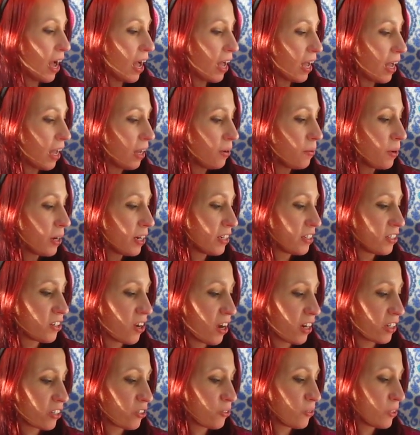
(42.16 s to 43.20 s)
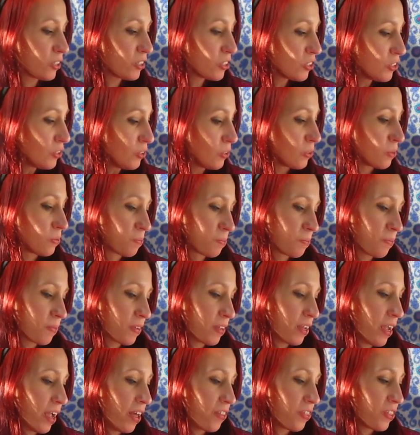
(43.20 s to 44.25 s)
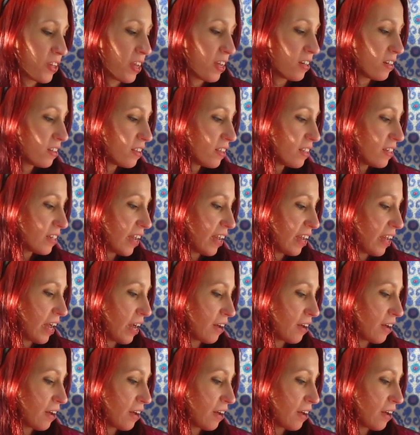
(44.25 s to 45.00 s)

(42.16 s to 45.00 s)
I wanted to talk to her too. At the end of the day,